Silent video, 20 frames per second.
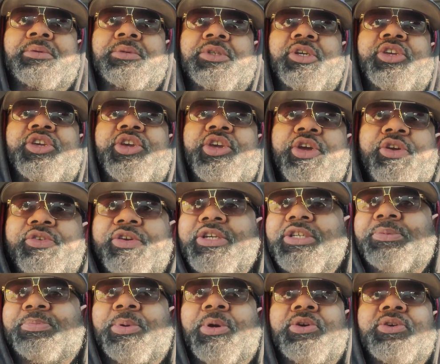The
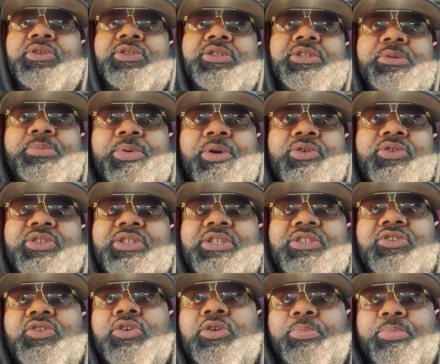curious person, the person
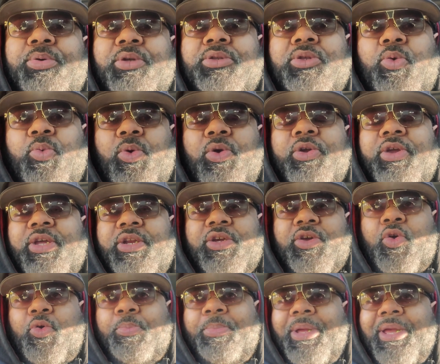that's gonna put the work in
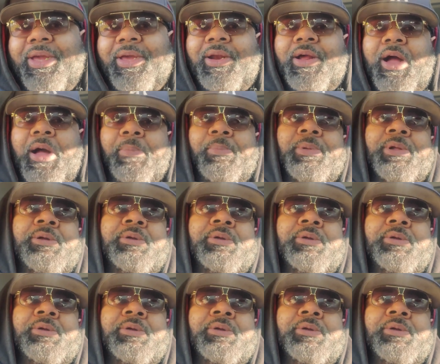and go pick it up.